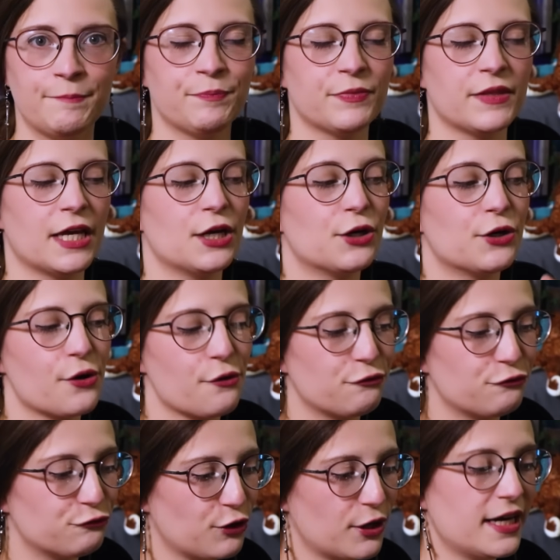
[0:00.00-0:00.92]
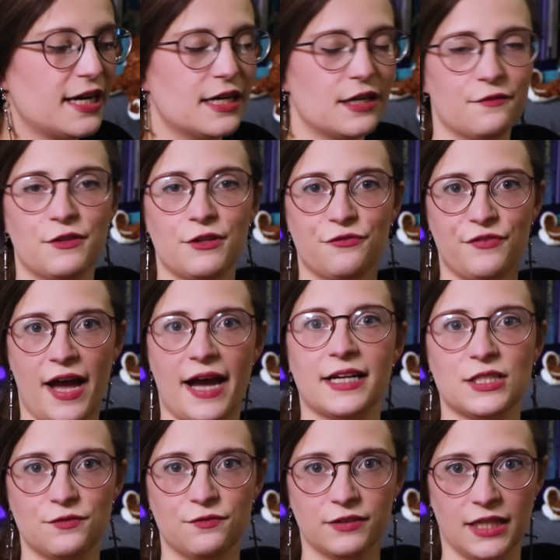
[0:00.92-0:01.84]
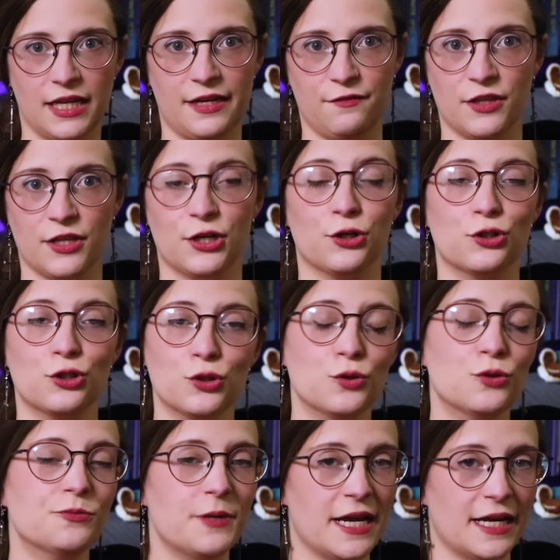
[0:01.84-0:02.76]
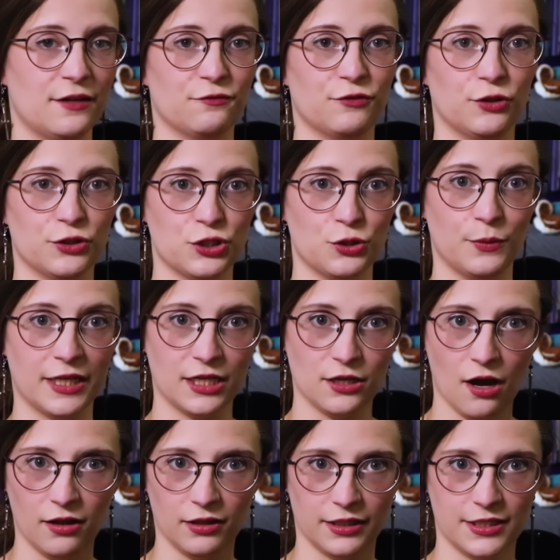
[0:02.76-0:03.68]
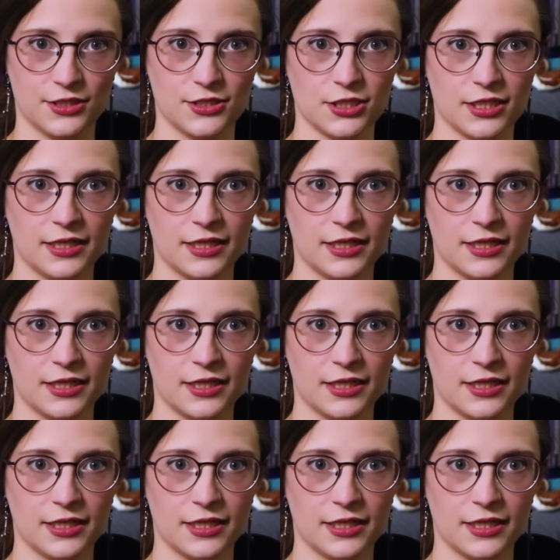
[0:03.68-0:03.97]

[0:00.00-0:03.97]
They are afraid of the facts of life that are too painful to acknowledge.